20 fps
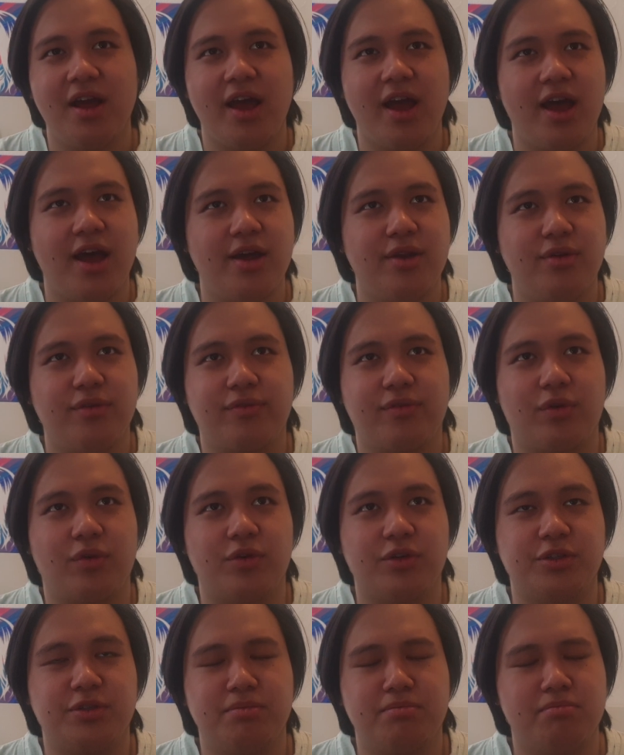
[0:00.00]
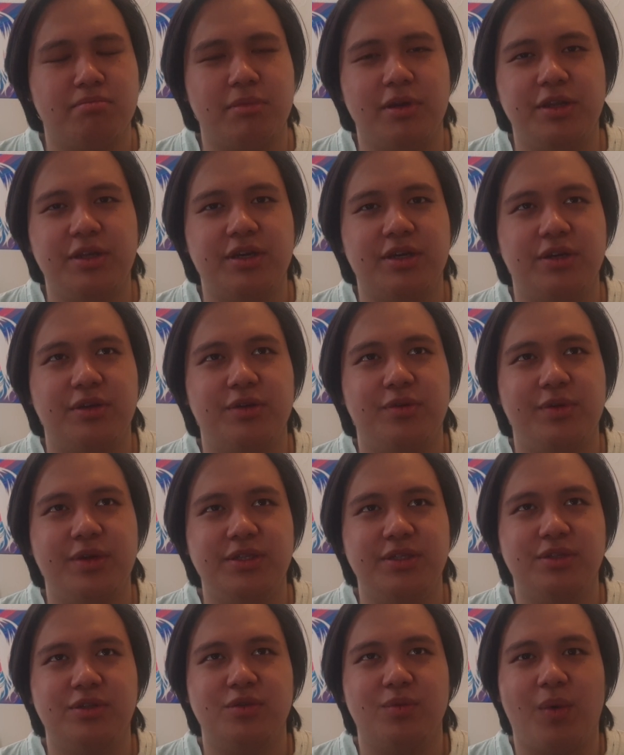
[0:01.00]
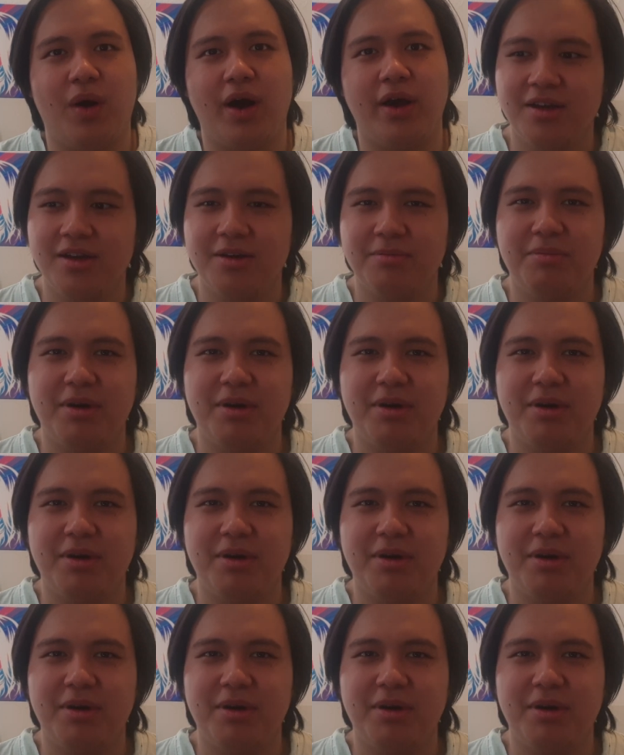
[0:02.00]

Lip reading: and of course, many other reasons why.